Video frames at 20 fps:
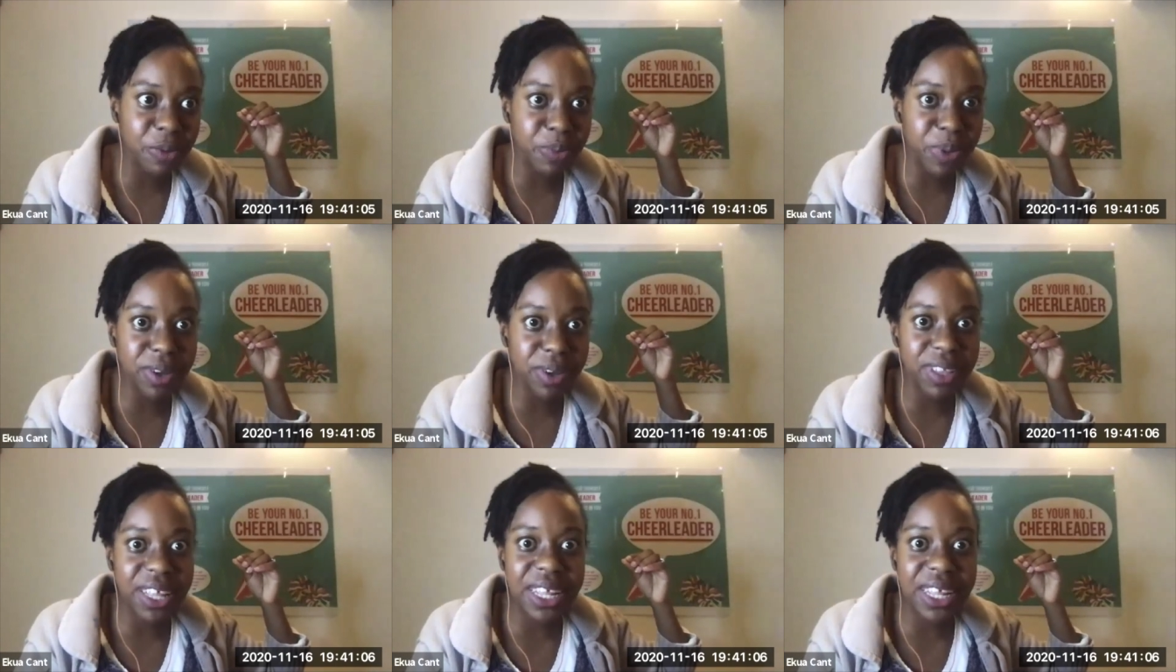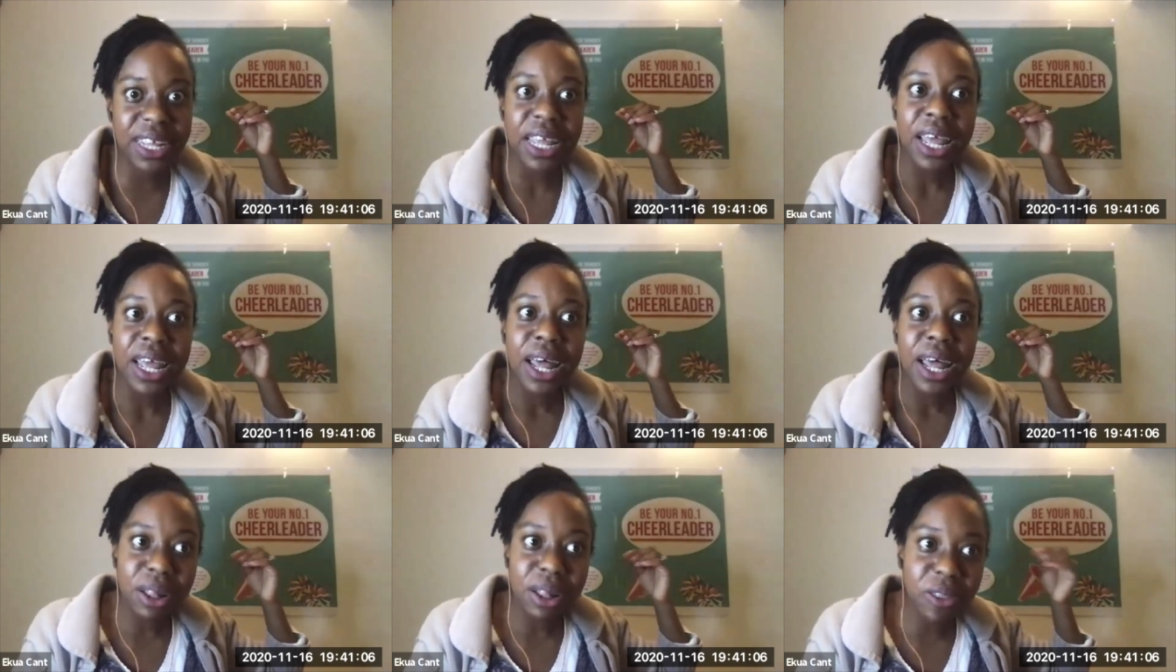Because I think
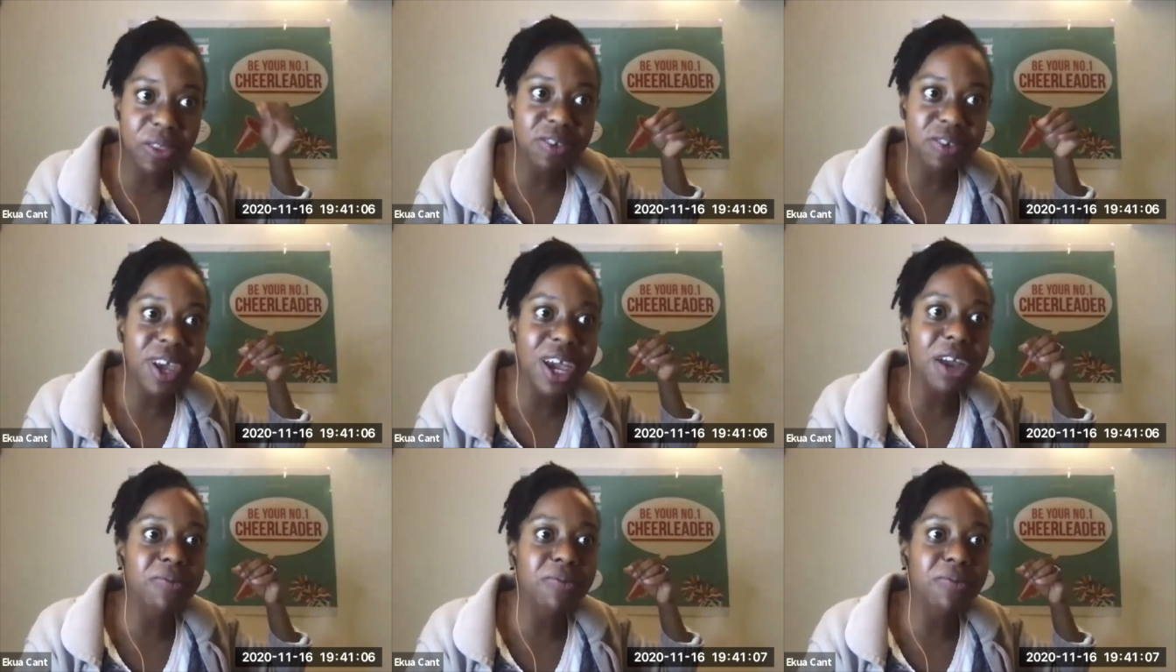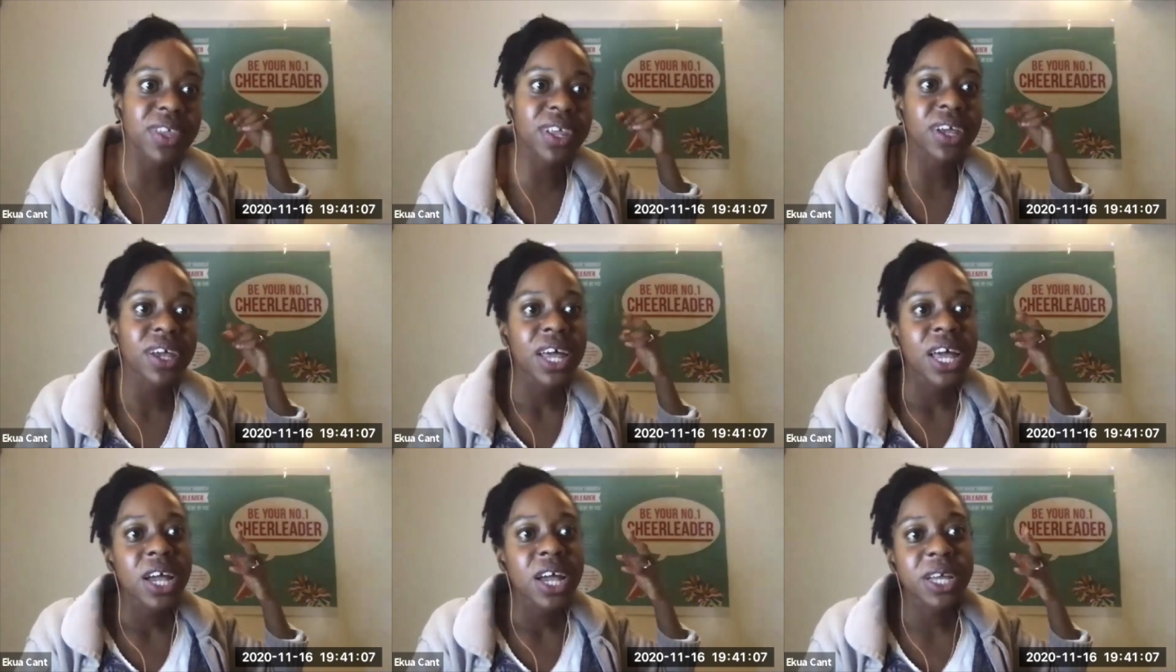a lot of the time that,
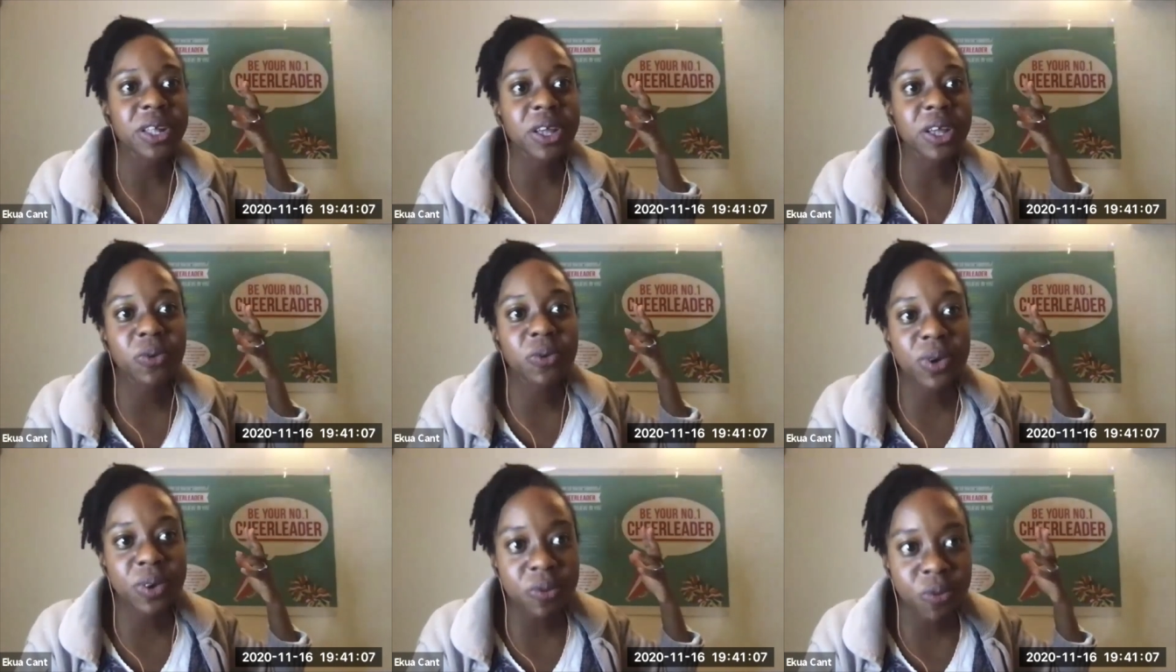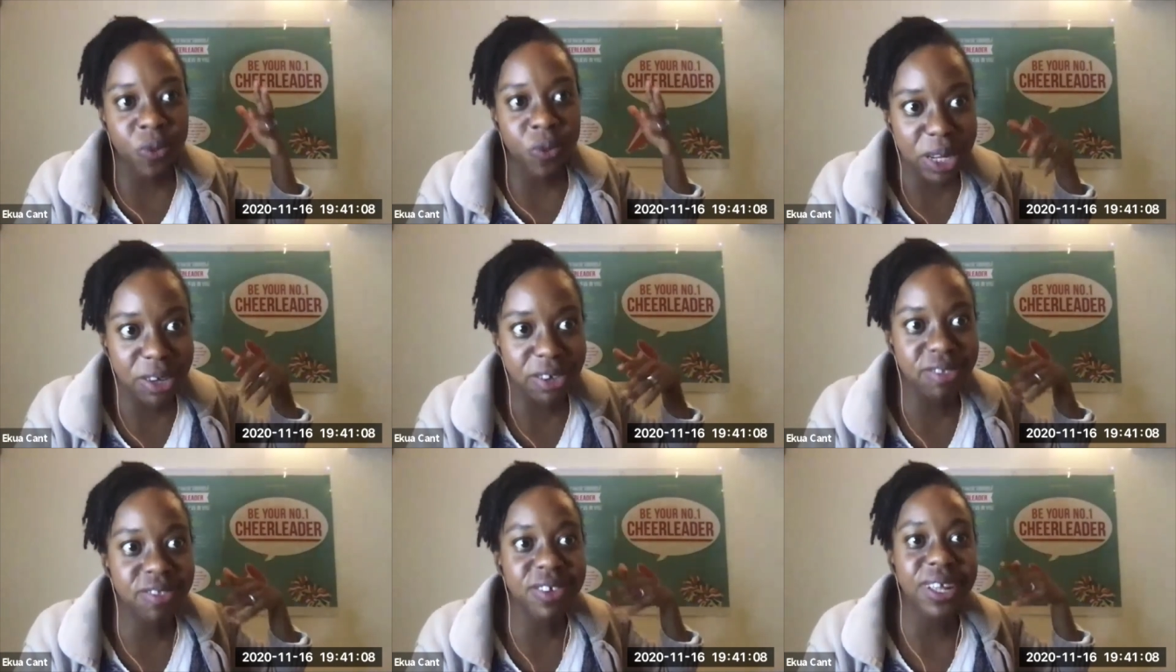you know, we're quite
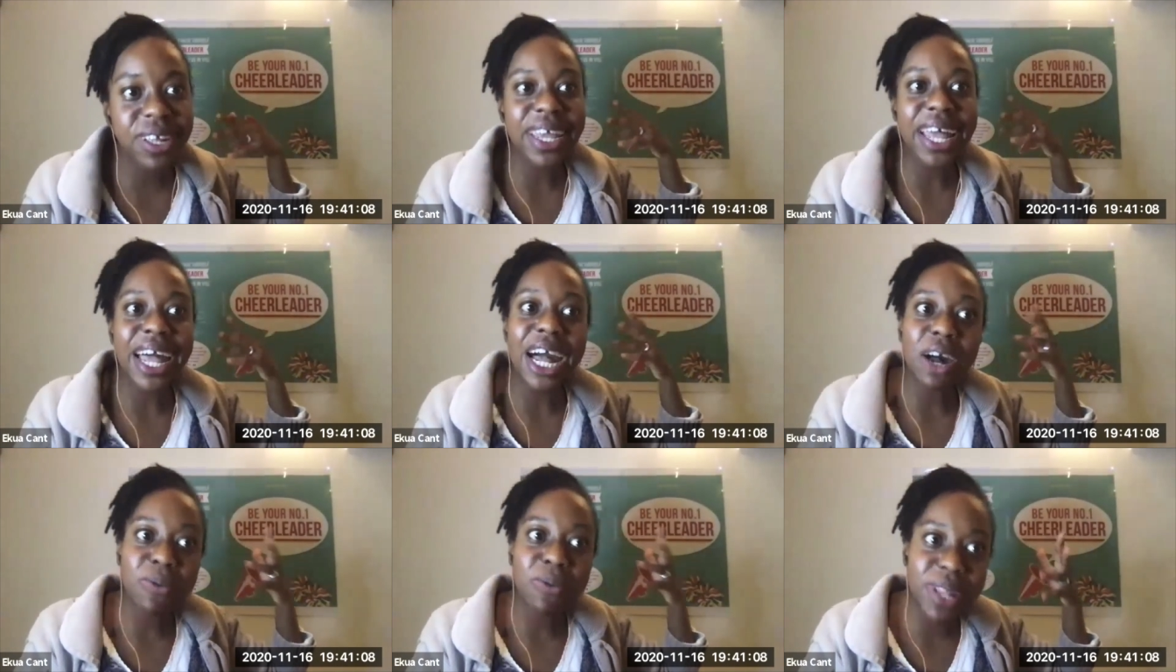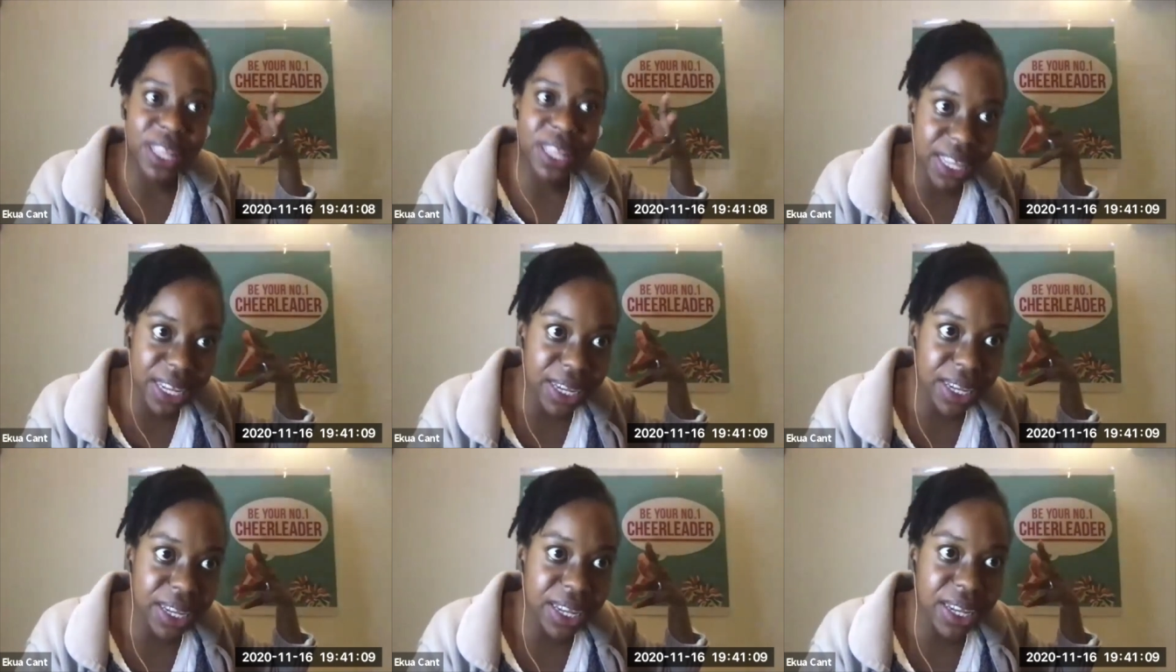used to like how we
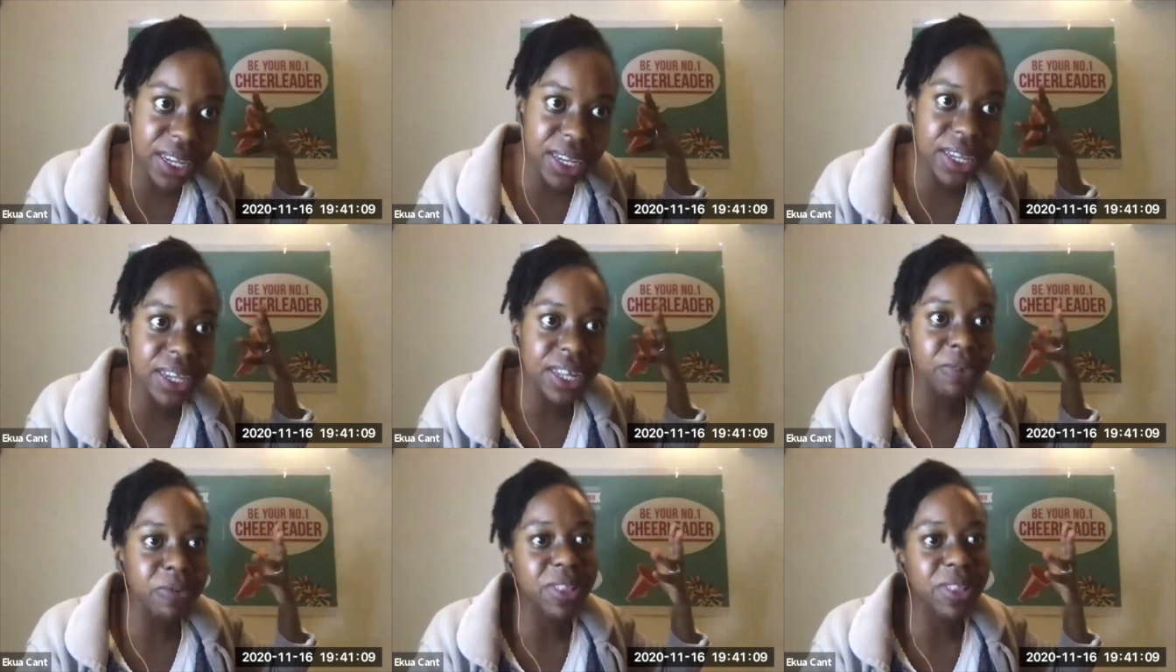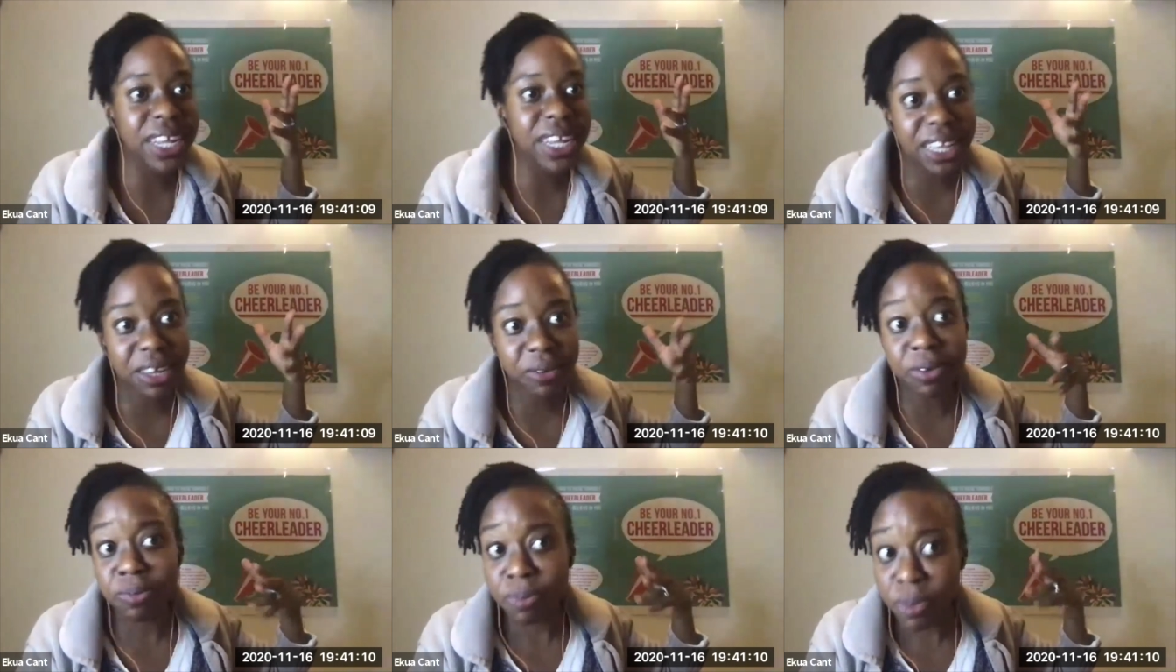think and we think
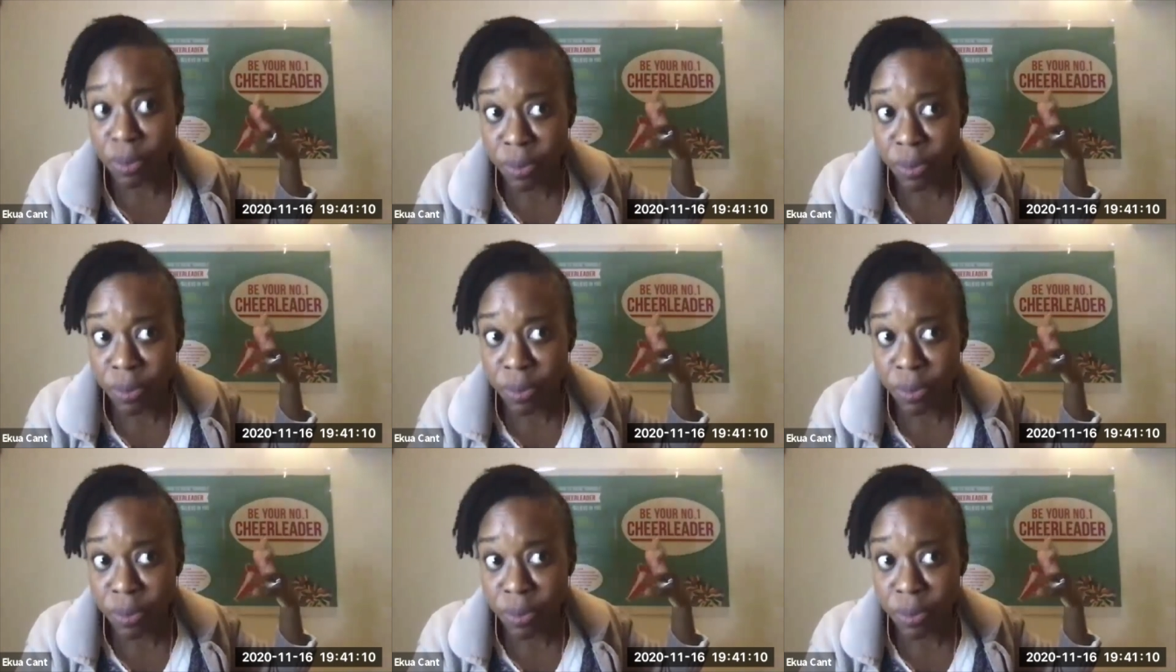that we're